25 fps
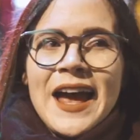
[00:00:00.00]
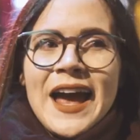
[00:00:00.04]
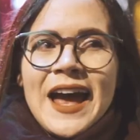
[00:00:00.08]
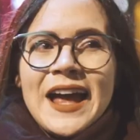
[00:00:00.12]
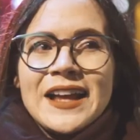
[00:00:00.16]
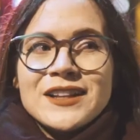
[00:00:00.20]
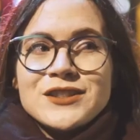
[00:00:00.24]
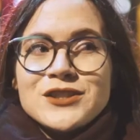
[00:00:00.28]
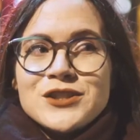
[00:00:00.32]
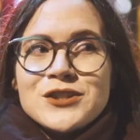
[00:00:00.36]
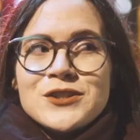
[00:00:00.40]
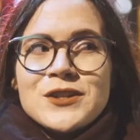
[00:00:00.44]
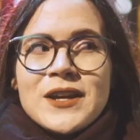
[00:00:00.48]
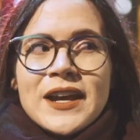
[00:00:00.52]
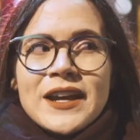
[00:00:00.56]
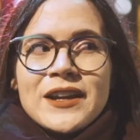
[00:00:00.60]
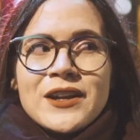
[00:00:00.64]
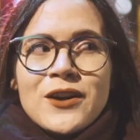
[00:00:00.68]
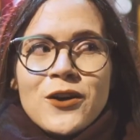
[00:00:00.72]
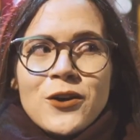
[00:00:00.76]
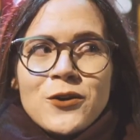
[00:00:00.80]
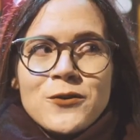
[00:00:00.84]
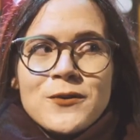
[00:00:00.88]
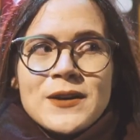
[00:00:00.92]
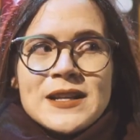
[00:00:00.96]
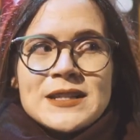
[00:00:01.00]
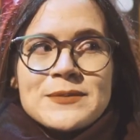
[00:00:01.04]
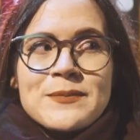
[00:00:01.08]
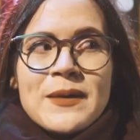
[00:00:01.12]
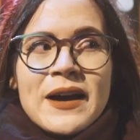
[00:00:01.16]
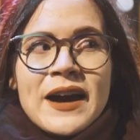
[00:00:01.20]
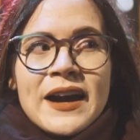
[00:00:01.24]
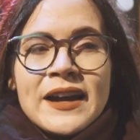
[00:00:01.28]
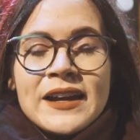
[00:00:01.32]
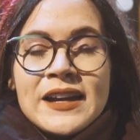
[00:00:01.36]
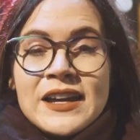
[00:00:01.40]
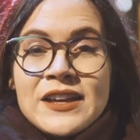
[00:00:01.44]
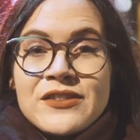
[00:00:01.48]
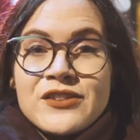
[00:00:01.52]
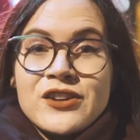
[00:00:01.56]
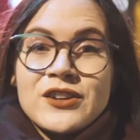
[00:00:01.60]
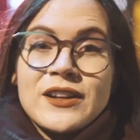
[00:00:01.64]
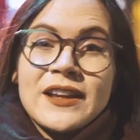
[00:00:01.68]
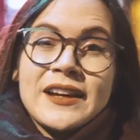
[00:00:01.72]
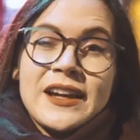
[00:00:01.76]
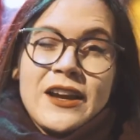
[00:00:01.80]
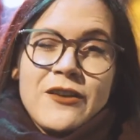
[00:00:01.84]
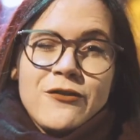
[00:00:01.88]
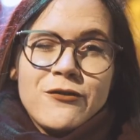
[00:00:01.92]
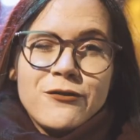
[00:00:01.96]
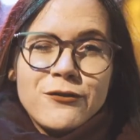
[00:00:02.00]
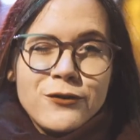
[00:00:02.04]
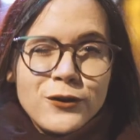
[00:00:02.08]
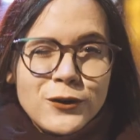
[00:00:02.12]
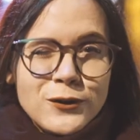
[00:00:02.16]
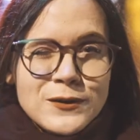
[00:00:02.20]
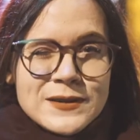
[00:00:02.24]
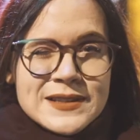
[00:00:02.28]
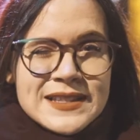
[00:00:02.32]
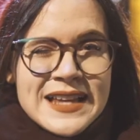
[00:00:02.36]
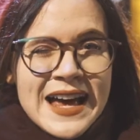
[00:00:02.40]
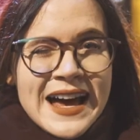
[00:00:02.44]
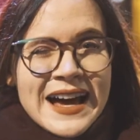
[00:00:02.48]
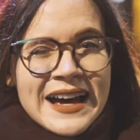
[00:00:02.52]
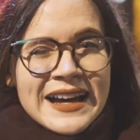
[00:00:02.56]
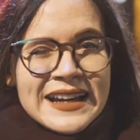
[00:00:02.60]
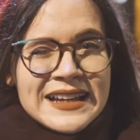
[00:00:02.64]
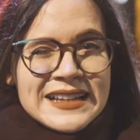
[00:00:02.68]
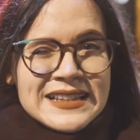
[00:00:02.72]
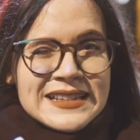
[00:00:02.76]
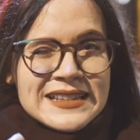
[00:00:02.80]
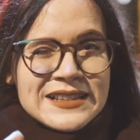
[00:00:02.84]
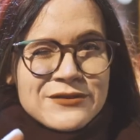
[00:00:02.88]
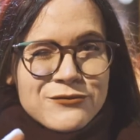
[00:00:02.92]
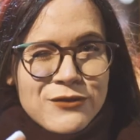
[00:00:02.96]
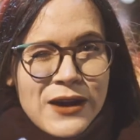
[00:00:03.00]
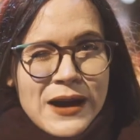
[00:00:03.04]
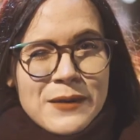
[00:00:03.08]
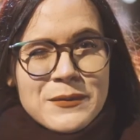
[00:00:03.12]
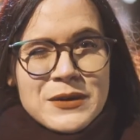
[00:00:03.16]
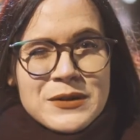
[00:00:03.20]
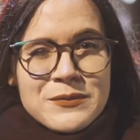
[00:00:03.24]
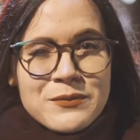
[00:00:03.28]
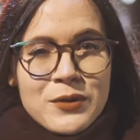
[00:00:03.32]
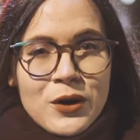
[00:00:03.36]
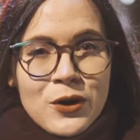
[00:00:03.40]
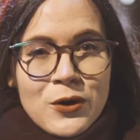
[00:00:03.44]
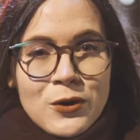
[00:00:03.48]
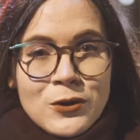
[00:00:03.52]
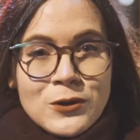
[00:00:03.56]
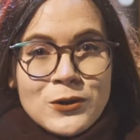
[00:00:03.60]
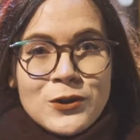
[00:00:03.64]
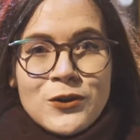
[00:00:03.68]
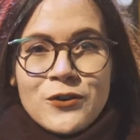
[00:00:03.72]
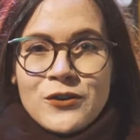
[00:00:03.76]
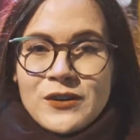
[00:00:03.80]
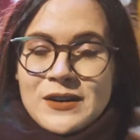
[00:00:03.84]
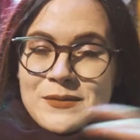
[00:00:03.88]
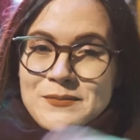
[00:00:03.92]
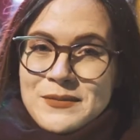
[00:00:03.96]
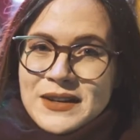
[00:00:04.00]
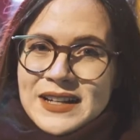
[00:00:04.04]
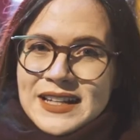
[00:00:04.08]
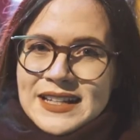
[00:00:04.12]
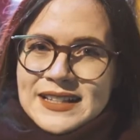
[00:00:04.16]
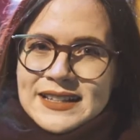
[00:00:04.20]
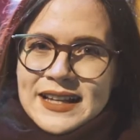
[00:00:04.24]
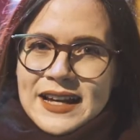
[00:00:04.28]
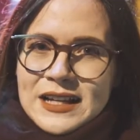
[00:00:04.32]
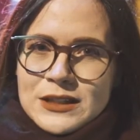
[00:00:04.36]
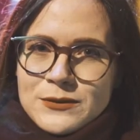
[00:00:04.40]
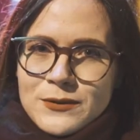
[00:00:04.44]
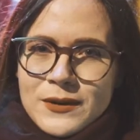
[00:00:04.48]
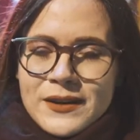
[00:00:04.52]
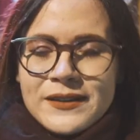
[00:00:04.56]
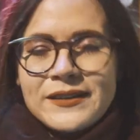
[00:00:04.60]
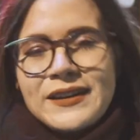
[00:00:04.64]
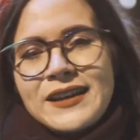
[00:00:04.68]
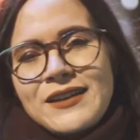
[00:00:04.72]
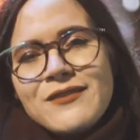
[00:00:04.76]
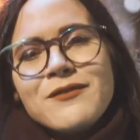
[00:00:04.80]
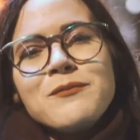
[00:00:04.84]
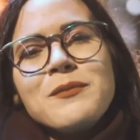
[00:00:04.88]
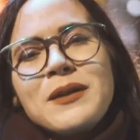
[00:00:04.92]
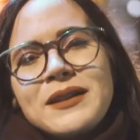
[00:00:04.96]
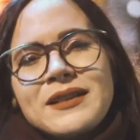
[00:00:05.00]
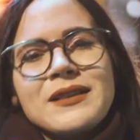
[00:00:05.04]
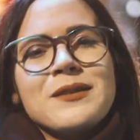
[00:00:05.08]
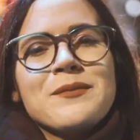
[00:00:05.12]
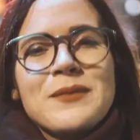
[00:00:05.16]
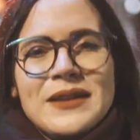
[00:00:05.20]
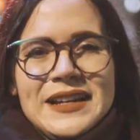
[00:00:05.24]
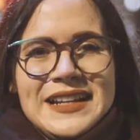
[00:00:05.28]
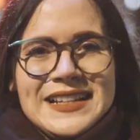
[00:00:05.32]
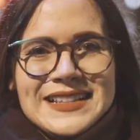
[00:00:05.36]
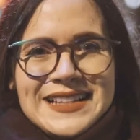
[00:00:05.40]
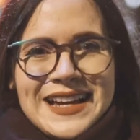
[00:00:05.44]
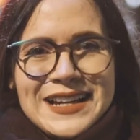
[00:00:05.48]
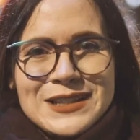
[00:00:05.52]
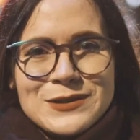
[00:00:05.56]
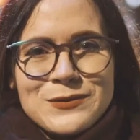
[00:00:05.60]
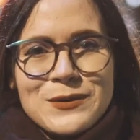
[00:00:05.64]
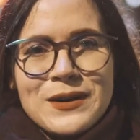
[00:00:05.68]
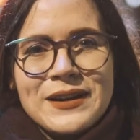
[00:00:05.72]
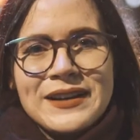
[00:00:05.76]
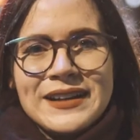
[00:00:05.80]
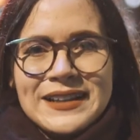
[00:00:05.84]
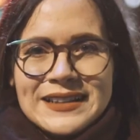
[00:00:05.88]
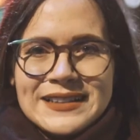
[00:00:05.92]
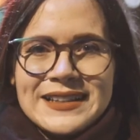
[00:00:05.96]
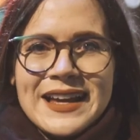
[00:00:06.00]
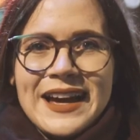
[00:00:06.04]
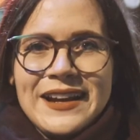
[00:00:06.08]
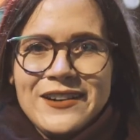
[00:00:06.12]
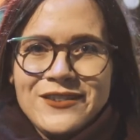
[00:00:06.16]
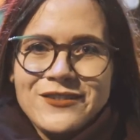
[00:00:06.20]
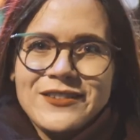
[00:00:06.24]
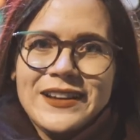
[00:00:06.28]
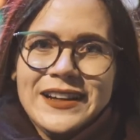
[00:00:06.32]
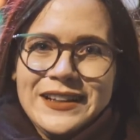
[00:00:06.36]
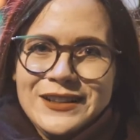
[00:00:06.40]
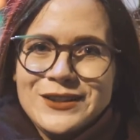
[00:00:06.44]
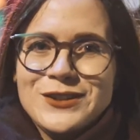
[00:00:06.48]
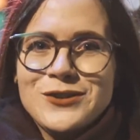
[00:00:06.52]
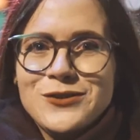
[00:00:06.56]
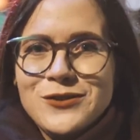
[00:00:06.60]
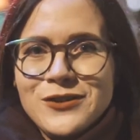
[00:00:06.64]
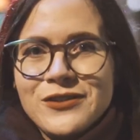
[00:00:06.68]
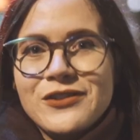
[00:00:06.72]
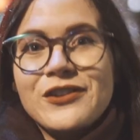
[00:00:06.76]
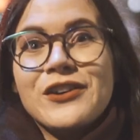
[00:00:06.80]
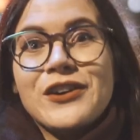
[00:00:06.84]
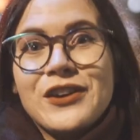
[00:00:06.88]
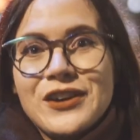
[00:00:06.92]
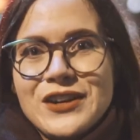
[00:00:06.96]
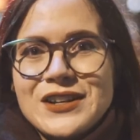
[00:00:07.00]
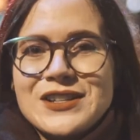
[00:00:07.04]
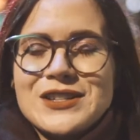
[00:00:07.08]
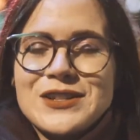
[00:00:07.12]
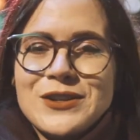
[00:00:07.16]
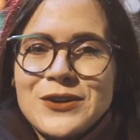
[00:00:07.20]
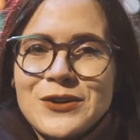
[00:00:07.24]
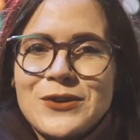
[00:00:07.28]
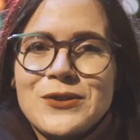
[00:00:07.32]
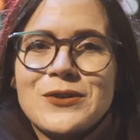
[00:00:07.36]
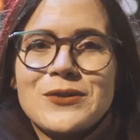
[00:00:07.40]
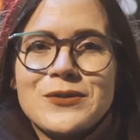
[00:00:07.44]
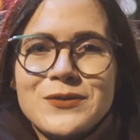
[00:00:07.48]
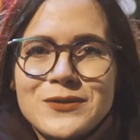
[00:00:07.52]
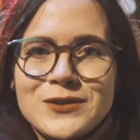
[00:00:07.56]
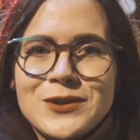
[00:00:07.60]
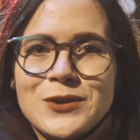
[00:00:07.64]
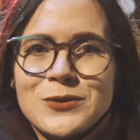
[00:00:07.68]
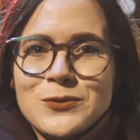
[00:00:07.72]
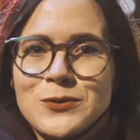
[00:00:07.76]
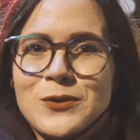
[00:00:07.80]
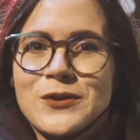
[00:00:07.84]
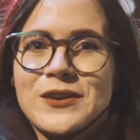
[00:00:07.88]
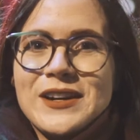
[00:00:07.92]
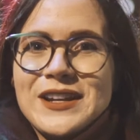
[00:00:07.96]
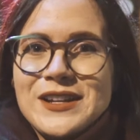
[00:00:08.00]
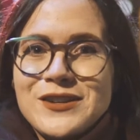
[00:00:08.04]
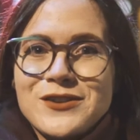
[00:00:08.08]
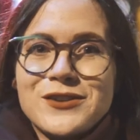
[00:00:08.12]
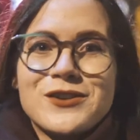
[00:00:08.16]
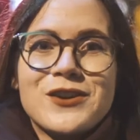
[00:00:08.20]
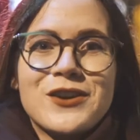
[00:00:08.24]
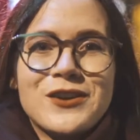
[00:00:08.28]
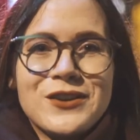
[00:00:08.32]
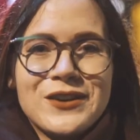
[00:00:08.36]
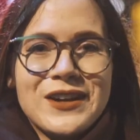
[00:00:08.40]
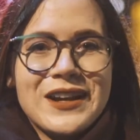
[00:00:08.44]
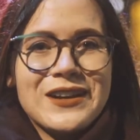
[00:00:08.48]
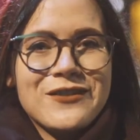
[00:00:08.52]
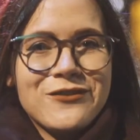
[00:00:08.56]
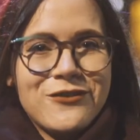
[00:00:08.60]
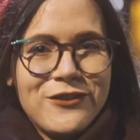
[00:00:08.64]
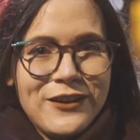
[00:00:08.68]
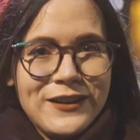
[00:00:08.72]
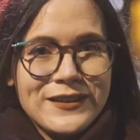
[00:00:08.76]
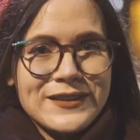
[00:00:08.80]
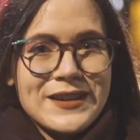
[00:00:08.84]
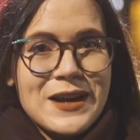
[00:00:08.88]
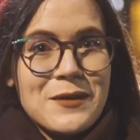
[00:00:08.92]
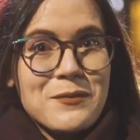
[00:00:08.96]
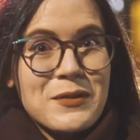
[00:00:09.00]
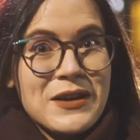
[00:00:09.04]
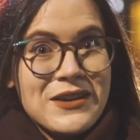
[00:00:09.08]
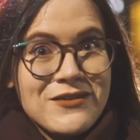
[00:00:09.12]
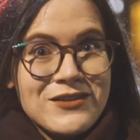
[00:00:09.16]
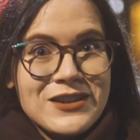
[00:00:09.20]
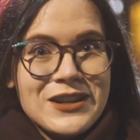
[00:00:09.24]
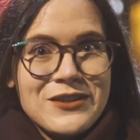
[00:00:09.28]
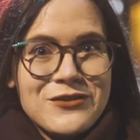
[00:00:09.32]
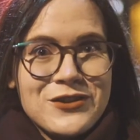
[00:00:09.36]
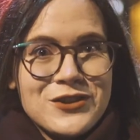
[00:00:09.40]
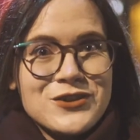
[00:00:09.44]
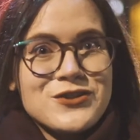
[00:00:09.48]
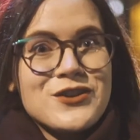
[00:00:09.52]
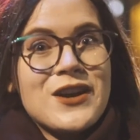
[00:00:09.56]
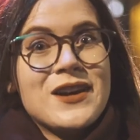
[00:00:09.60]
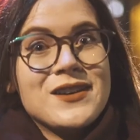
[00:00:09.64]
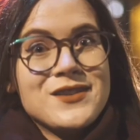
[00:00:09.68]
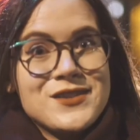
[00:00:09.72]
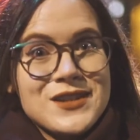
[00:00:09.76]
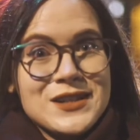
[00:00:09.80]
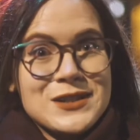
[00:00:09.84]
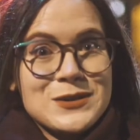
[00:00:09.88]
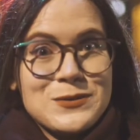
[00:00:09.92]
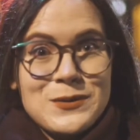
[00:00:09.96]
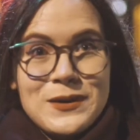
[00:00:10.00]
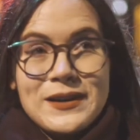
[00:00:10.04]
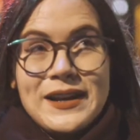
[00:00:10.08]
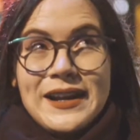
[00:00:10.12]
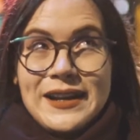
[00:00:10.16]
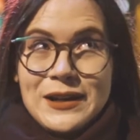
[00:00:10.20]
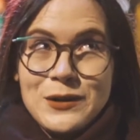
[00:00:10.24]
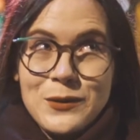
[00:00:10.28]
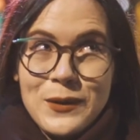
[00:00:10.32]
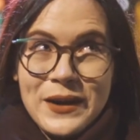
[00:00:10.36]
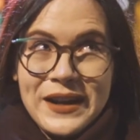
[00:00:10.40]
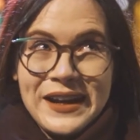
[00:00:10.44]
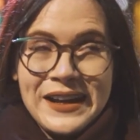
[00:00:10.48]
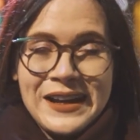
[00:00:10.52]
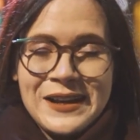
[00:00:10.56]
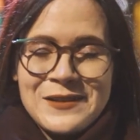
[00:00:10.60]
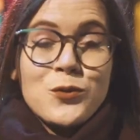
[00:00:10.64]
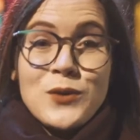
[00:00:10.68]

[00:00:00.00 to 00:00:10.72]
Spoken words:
and you can always buy either like a full-sized ramen bowl or a mini-sized one, but the mini-sized one is kind of like 2/3, so don't worry, you're gonna get filled up even if you try just one anyway.